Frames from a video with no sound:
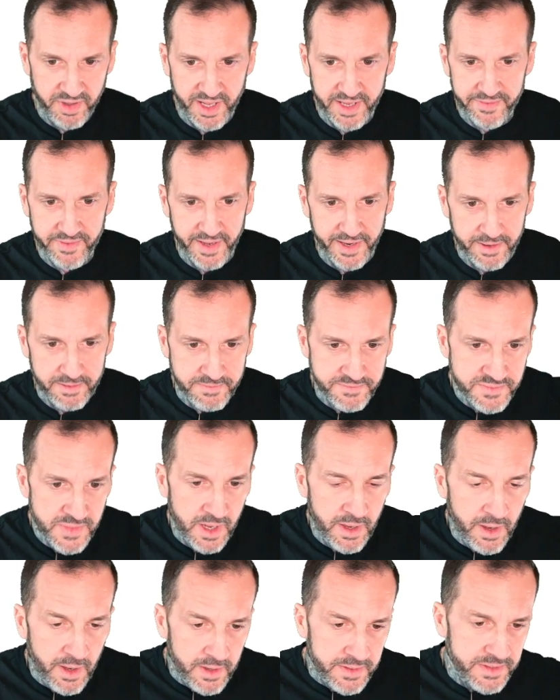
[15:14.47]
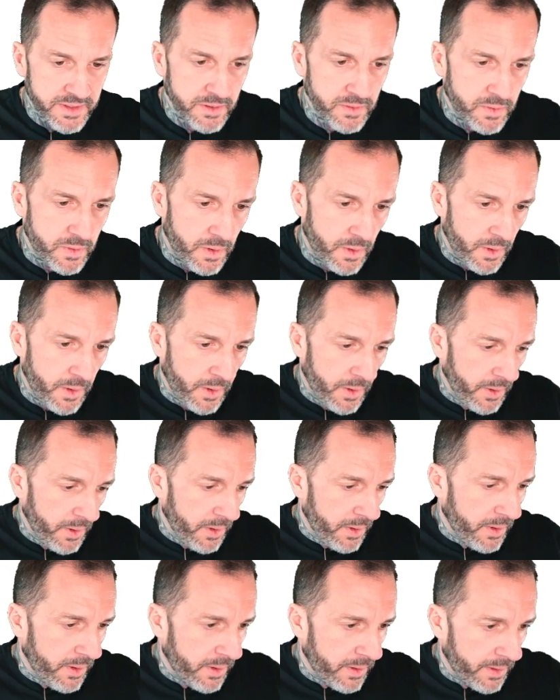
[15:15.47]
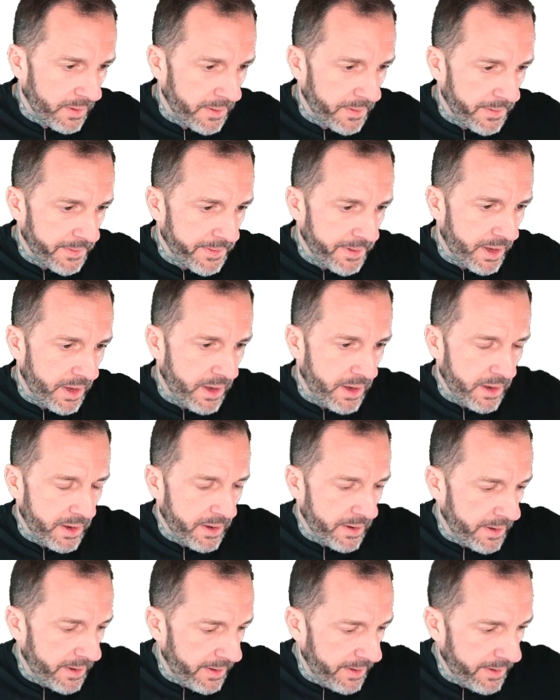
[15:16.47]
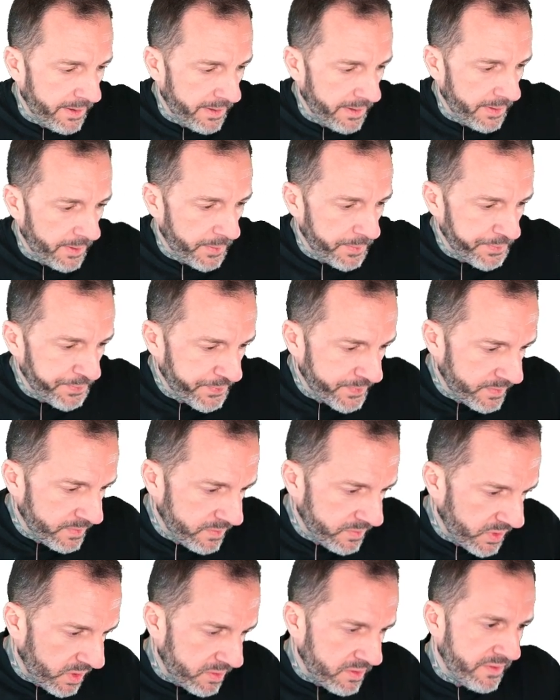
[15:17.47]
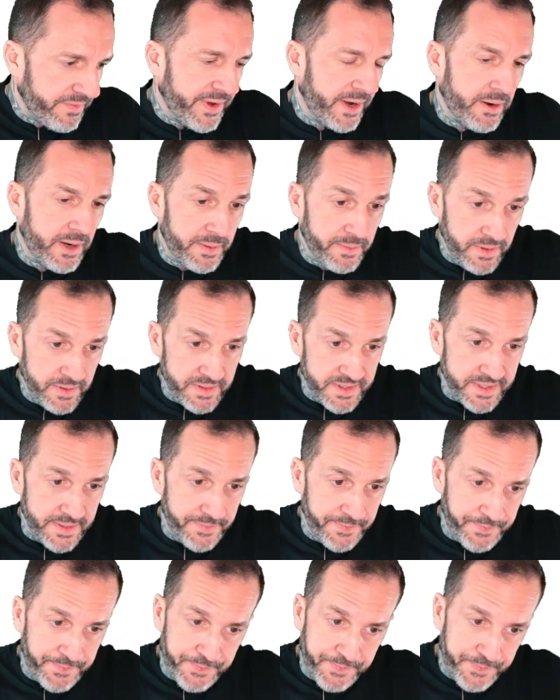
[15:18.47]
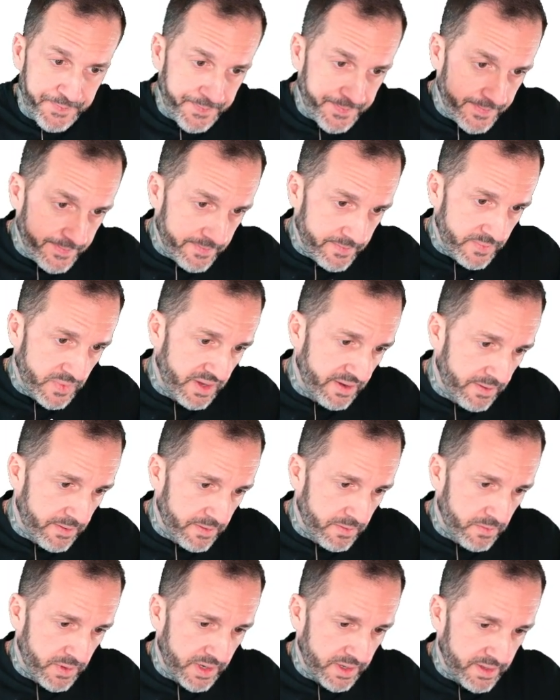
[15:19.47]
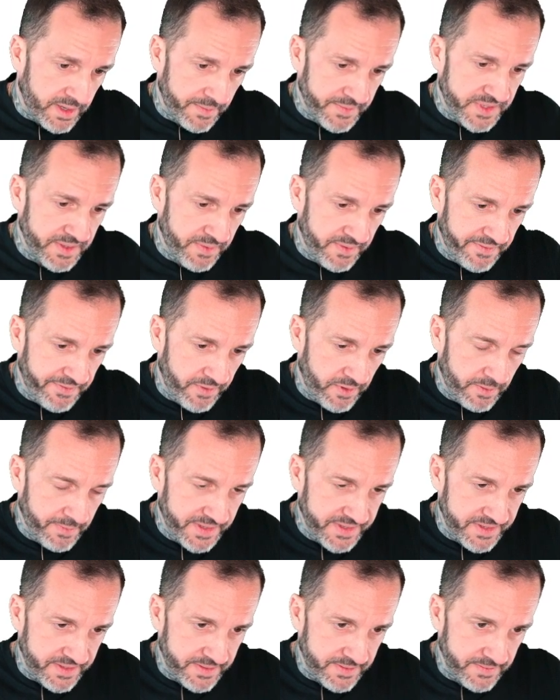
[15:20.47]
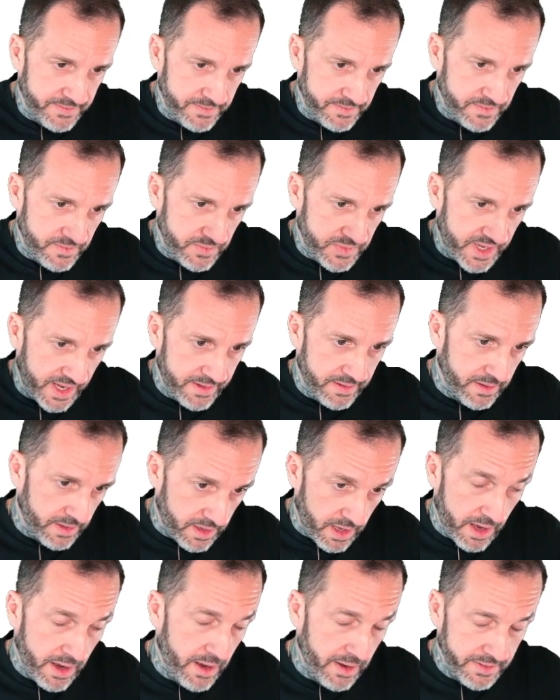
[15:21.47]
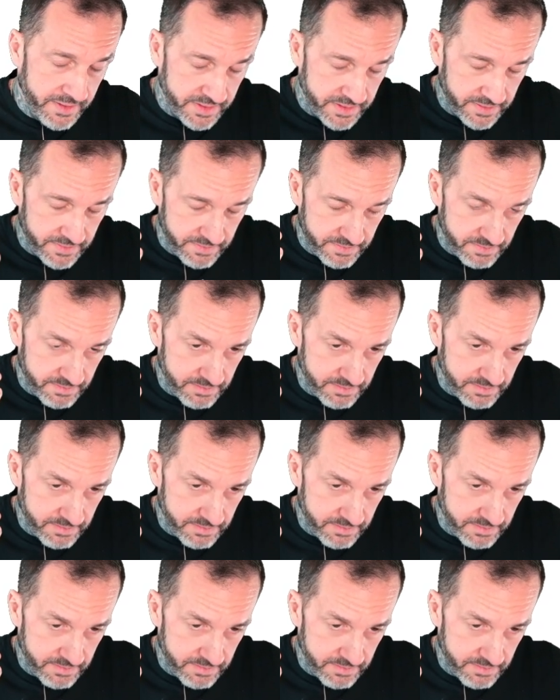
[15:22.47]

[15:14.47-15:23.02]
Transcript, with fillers: plan there. So uh, local variables, when it comes to performance, tend to cause